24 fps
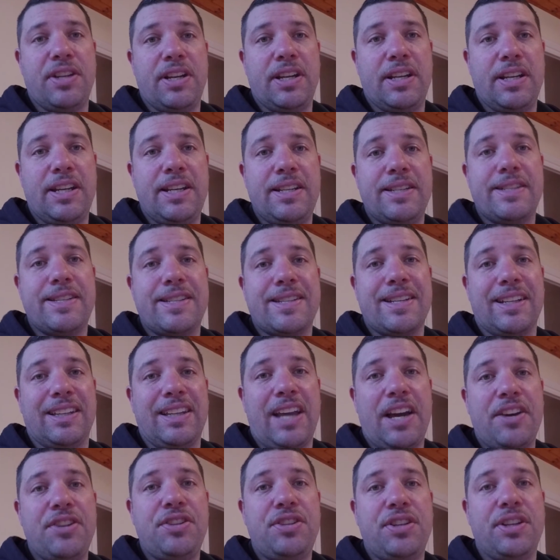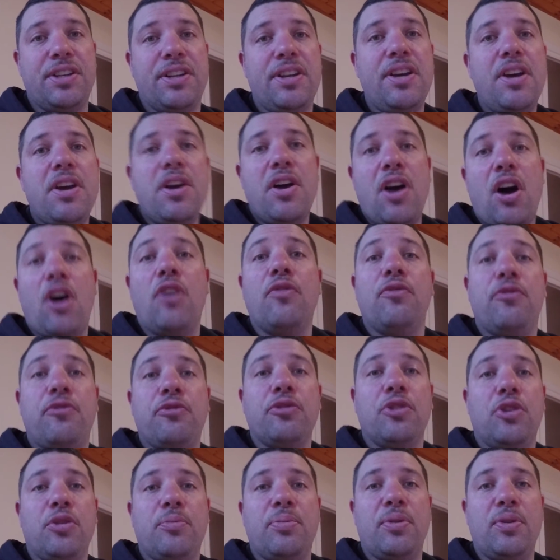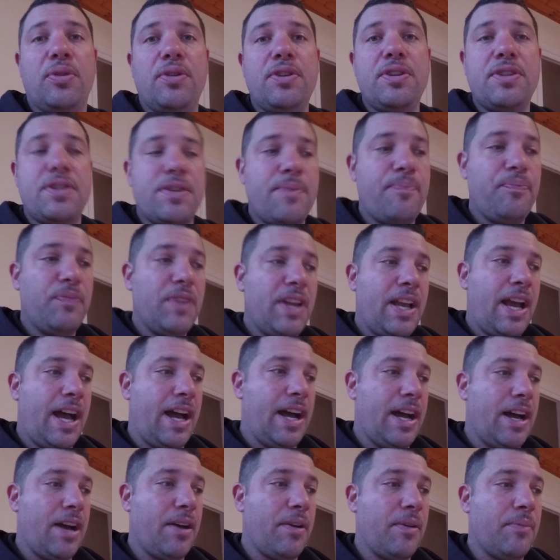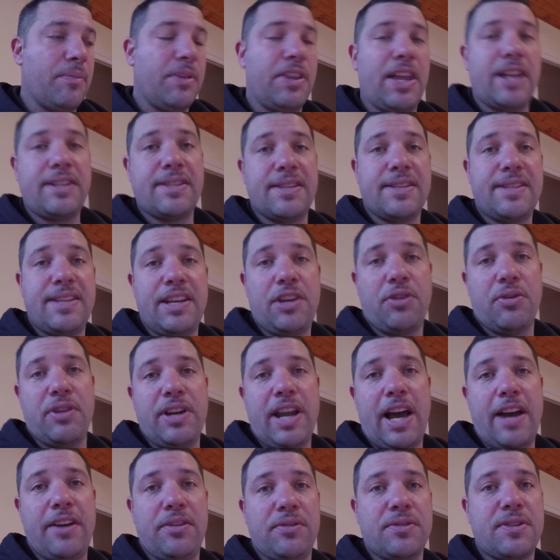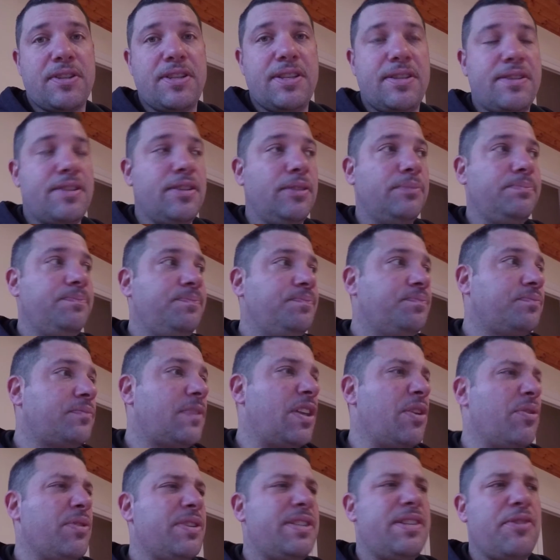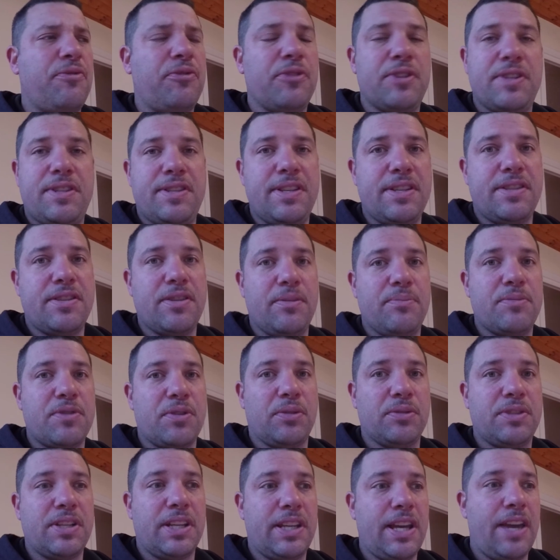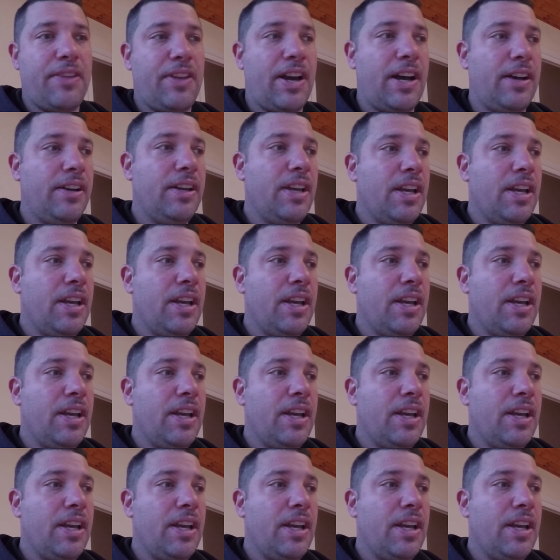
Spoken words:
and installation of floorboards. And that's a secret nail system. There are different systems altogether.